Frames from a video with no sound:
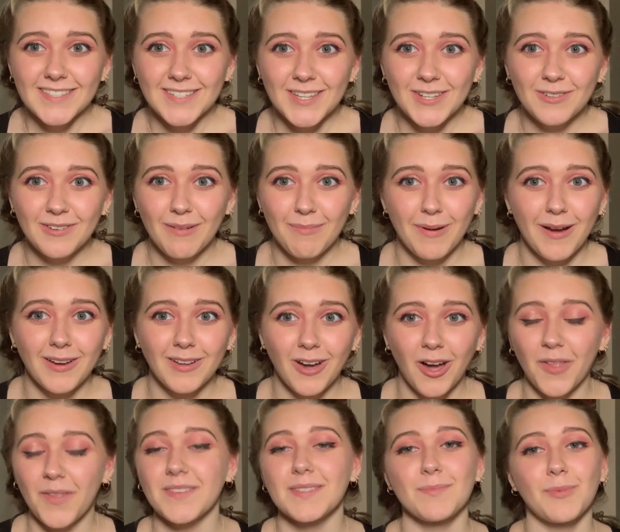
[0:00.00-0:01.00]
you about all
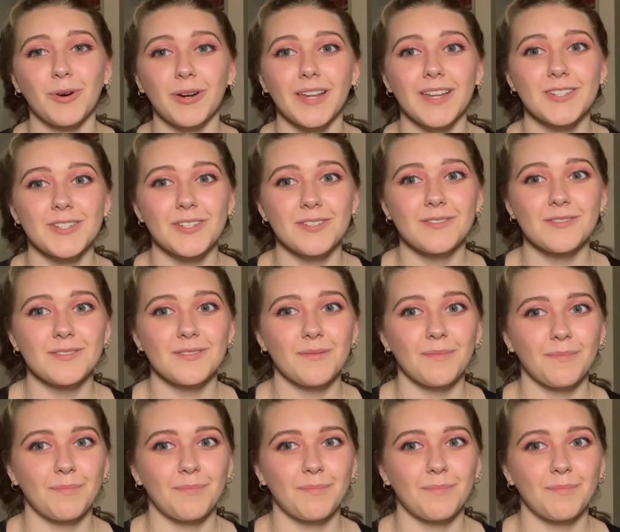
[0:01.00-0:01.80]
these important issues,